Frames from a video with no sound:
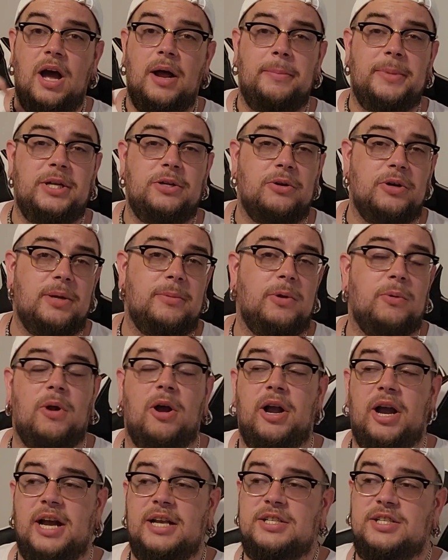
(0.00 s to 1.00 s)
I mean, don't get me
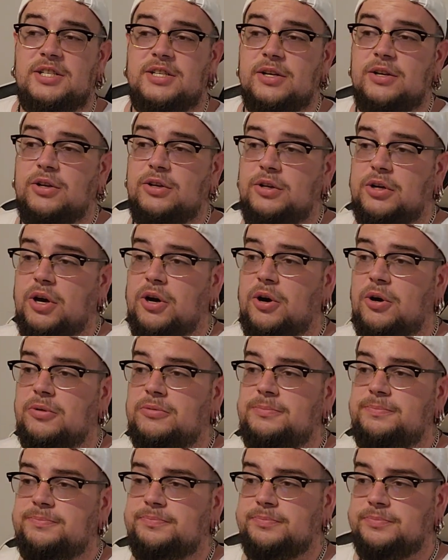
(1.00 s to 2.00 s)
wrong, I still
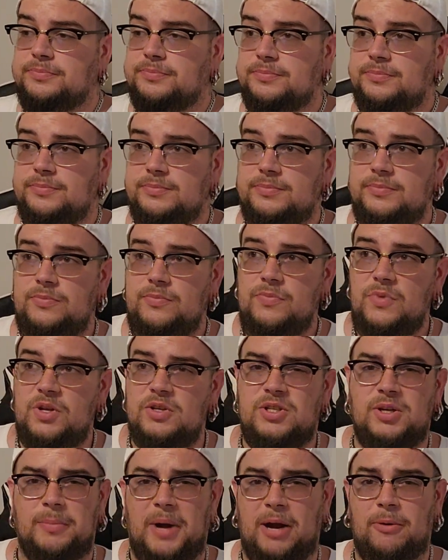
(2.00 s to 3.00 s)
go
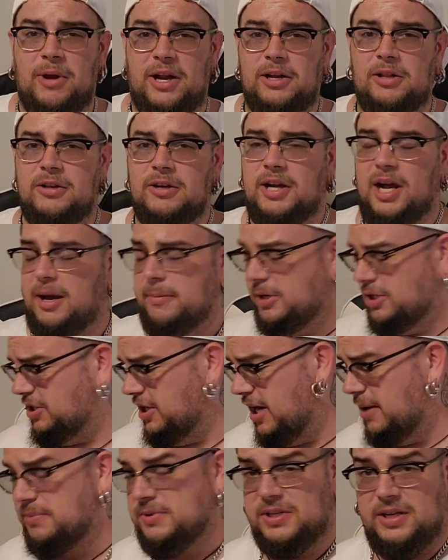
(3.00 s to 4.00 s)
to my regular comic
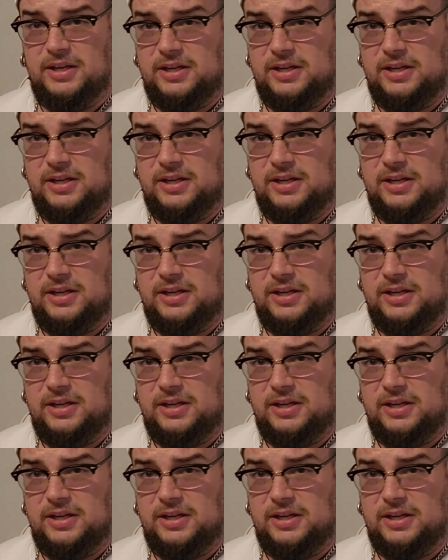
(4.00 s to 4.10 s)
shops.